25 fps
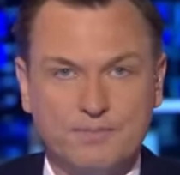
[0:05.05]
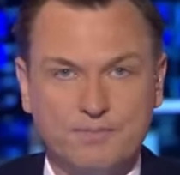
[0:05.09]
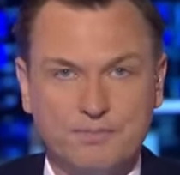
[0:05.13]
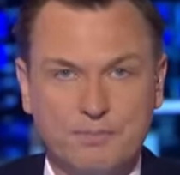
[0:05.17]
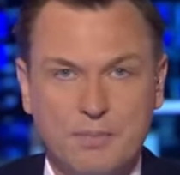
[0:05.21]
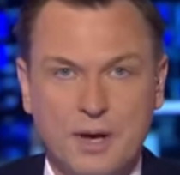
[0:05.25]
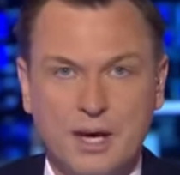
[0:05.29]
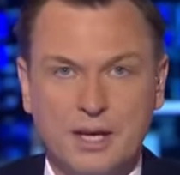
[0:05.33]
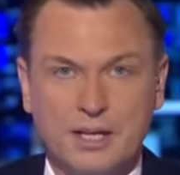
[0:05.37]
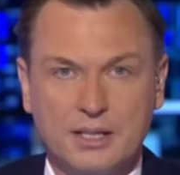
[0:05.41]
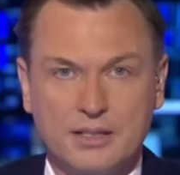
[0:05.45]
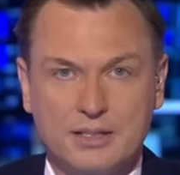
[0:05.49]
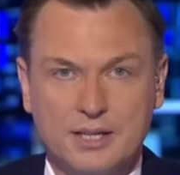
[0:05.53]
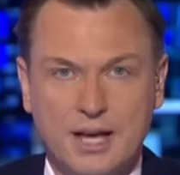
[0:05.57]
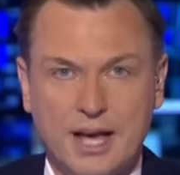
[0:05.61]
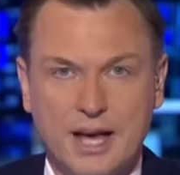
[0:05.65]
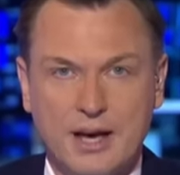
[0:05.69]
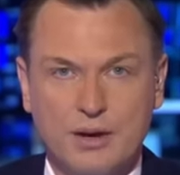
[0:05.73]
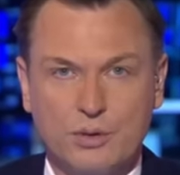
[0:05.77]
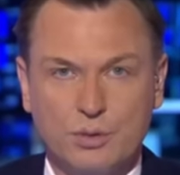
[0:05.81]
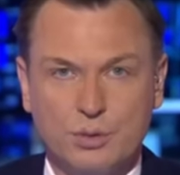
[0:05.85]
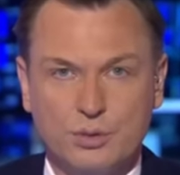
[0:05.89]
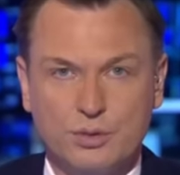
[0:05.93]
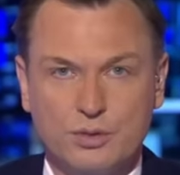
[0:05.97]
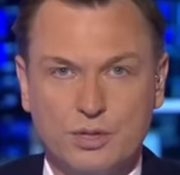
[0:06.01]
Mike
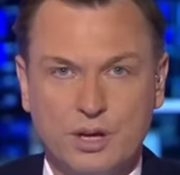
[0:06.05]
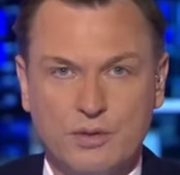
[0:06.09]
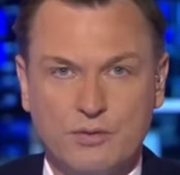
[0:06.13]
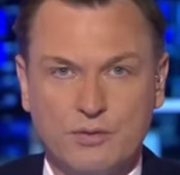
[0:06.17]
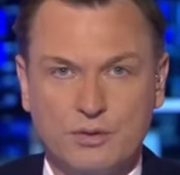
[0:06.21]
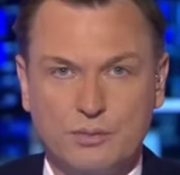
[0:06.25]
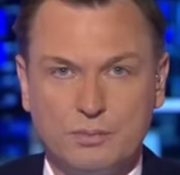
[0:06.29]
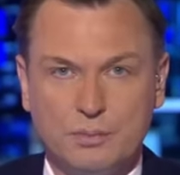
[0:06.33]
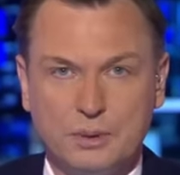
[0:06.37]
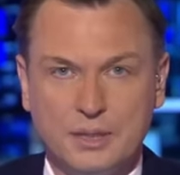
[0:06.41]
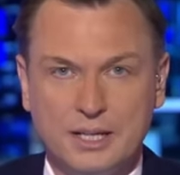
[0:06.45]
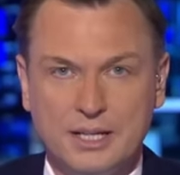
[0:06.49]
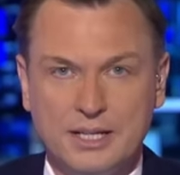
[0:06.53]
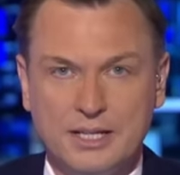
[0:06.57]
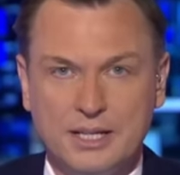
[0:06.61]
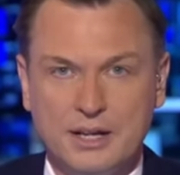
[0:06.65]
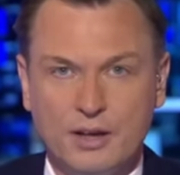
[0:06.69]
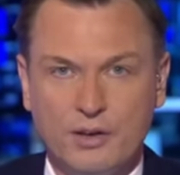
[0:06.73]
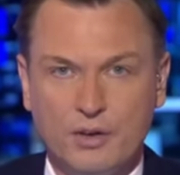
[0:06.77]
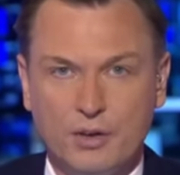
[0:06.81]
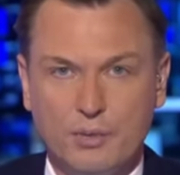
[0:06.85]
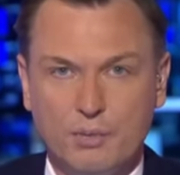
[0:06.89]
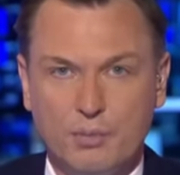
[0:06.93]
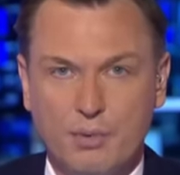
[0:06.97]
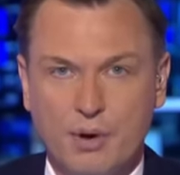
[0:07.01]
Towell suffered bleeding
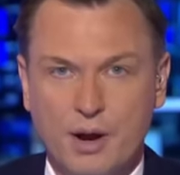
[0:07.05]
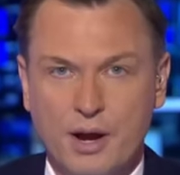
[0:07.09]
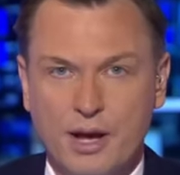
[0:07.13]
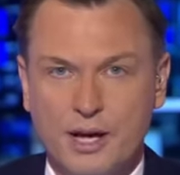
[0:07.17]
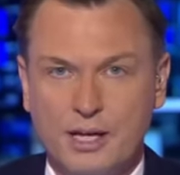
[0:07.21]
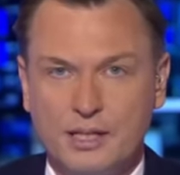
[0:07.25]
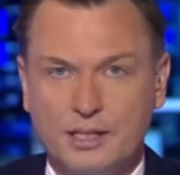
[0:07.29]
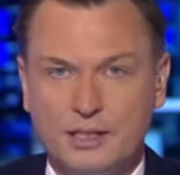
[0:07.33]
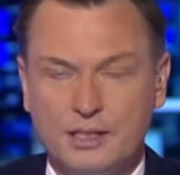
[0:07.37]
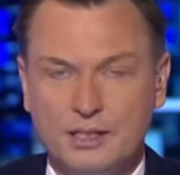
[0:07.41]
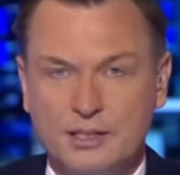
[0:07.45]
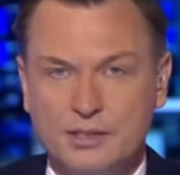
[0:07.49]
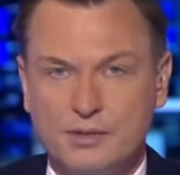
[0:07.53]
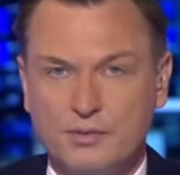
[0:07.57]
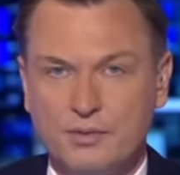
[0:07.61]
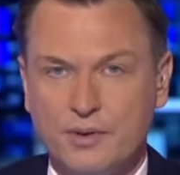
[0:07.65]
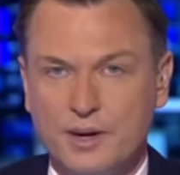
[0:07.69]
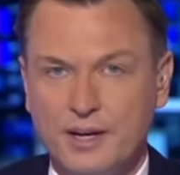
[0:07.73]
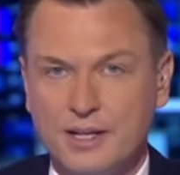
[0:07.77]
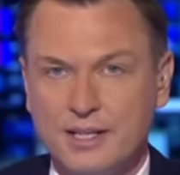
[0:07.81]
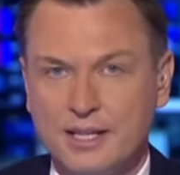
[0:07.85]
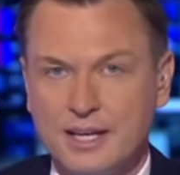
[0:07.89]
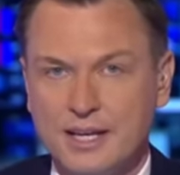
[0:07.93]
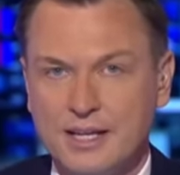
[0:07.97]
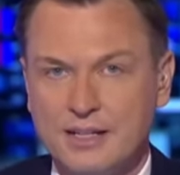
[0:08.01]
on the brain in his
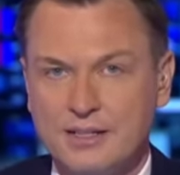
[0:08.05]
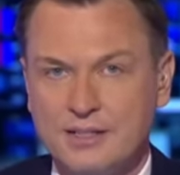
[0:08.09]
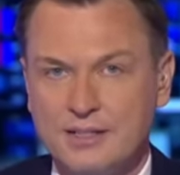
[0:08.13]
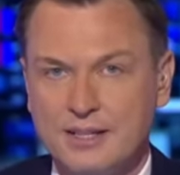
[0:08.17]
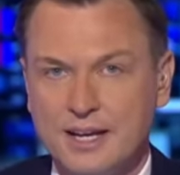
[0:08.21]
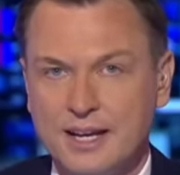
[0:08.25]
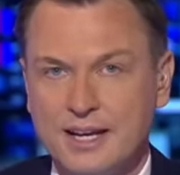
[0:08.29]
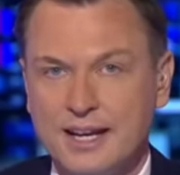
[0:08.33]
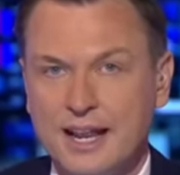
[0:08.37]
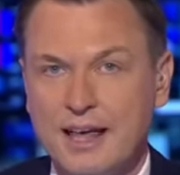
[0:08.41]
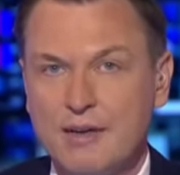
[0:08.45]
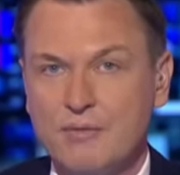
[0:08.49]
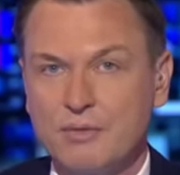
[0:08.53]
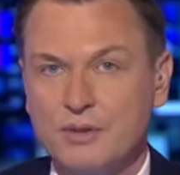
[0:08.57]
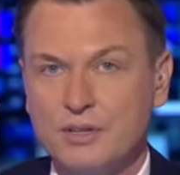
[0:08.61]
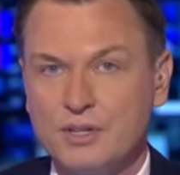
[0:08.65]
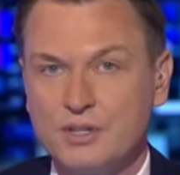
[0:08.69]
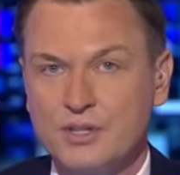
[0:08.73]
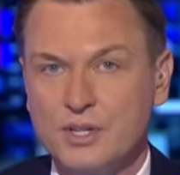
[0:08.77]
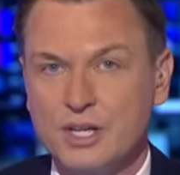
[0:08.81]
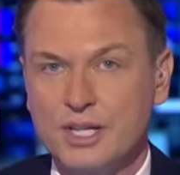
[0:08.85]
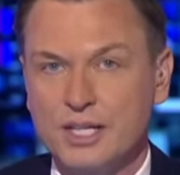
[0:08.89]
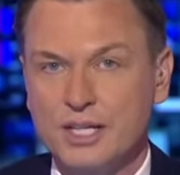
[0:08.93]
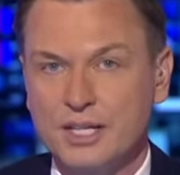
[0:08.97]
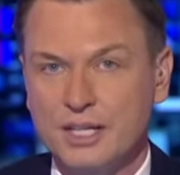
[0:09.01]
fight against Dale
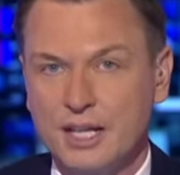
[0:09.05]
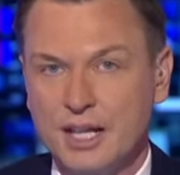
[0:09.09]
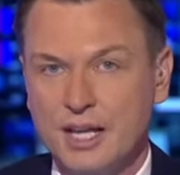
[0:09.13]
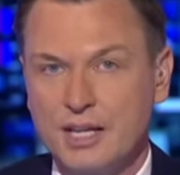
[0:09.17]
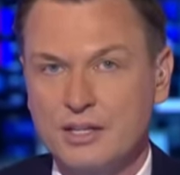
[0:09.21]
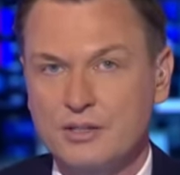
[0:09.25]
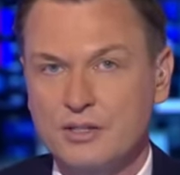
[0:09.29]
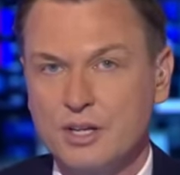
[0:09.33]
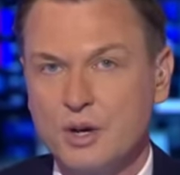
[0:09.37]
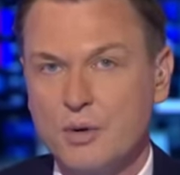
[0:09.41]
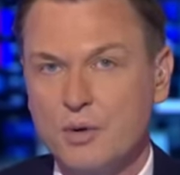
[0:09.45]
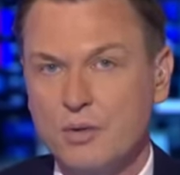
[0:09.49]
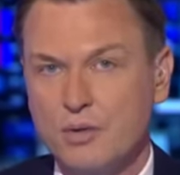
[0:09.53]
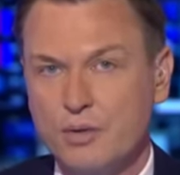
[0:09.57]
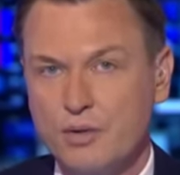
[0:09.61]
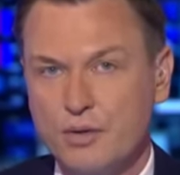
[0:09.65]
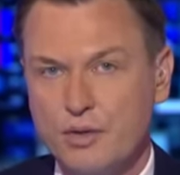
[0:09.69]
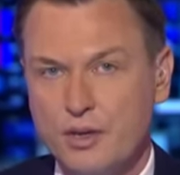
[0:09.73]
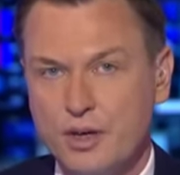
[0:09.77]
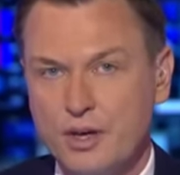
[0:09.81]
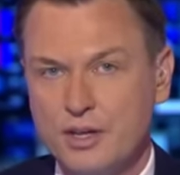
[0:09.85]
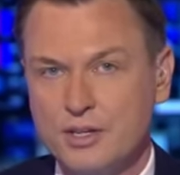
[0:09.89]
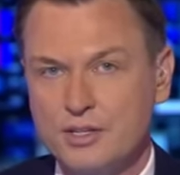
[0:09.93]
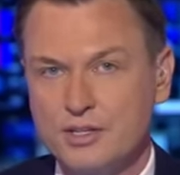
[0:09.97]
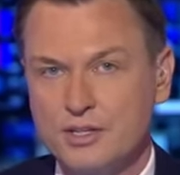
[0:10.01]
Evans in Glasgow on
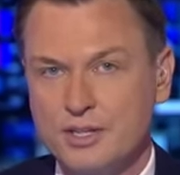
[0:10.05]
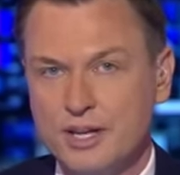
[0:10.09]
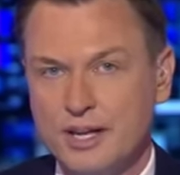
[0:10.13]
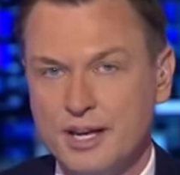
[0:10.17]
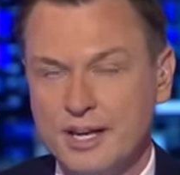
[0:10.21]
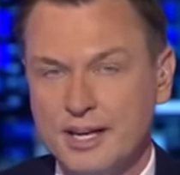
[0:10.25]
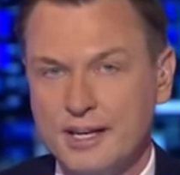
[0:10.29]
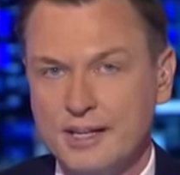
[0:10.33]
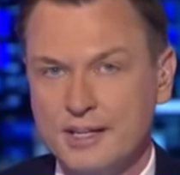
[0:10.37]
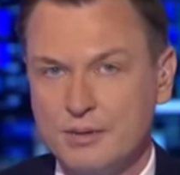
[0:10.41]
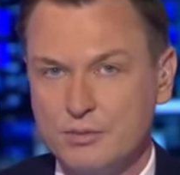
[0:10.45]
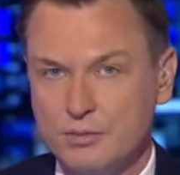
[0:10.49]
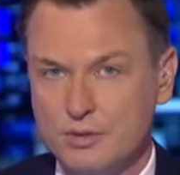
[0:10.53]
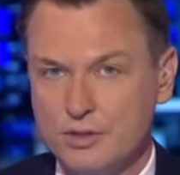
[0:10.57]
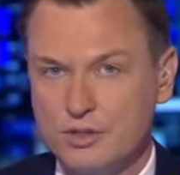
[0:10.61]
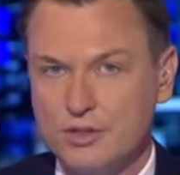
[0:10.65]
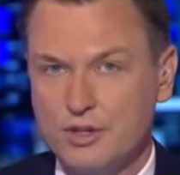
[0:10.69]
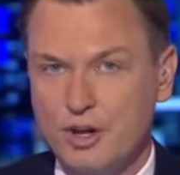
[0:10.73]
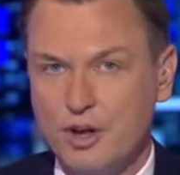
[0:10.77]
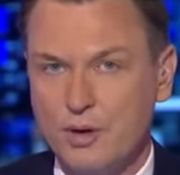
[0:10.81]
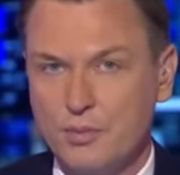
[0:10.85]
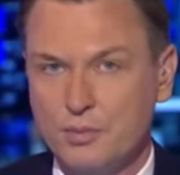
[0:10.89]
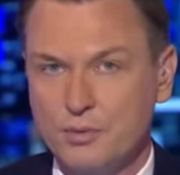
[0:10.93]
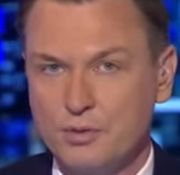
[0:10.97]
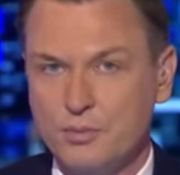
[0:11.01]
Thursday. It was
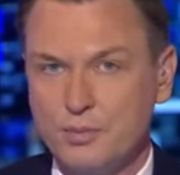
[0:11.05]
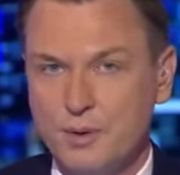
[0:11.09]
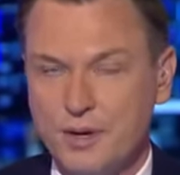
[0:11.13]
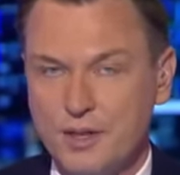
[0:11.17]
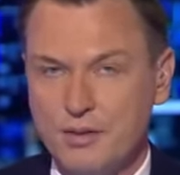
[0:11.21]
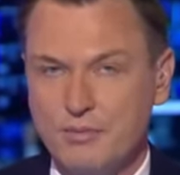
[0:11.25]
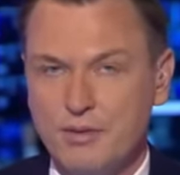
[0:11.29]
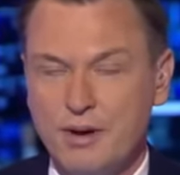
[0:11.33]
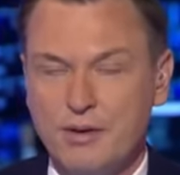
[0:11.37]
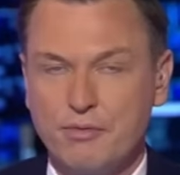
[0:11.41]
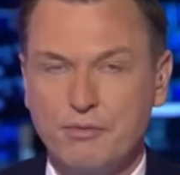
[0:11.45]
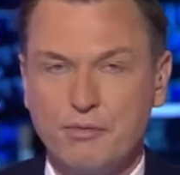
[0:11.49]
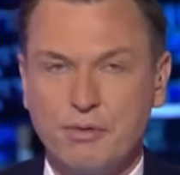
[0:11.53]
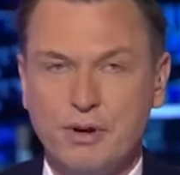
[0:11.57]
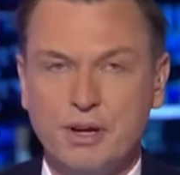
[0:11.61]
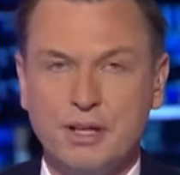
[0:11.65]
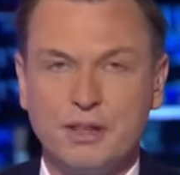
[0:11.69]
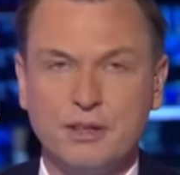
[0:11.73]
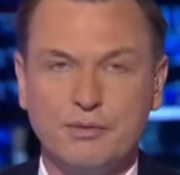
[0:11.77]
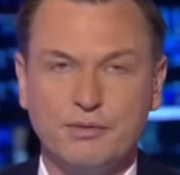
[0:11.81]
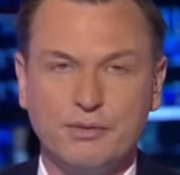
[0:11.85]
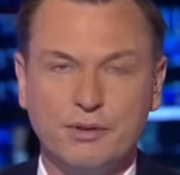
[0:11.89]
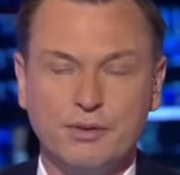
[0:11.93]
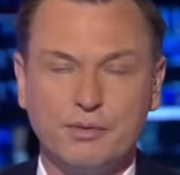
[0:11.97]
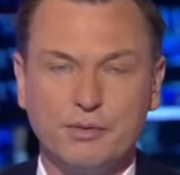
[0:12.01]
stopped by the referee in
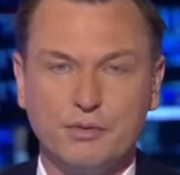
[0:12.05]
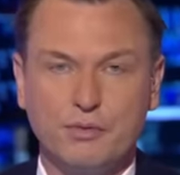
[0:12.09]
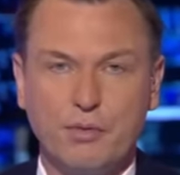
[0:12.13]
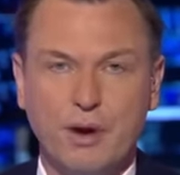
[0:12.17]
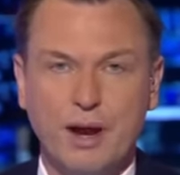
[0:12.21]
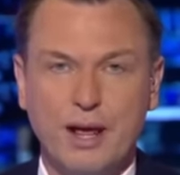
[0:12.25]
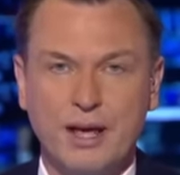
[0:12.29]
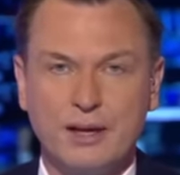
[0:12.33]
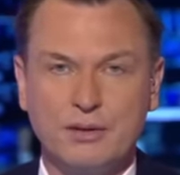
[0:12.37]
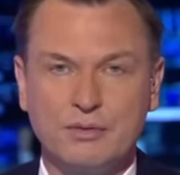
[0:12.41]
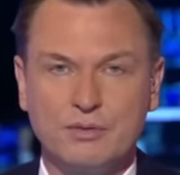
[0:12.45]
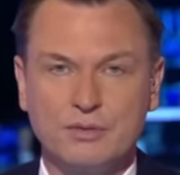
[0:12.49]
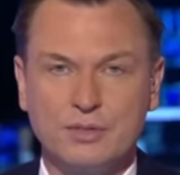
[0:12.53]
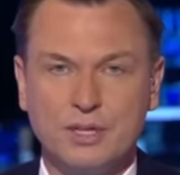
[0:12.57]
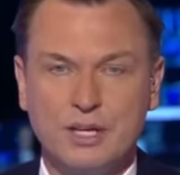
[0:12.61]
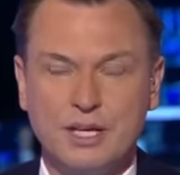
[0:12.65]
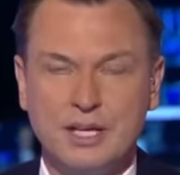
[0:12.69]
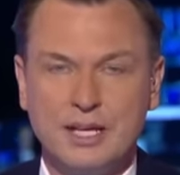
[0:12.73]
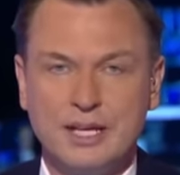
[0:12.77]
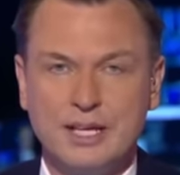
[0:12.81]
the fifth round.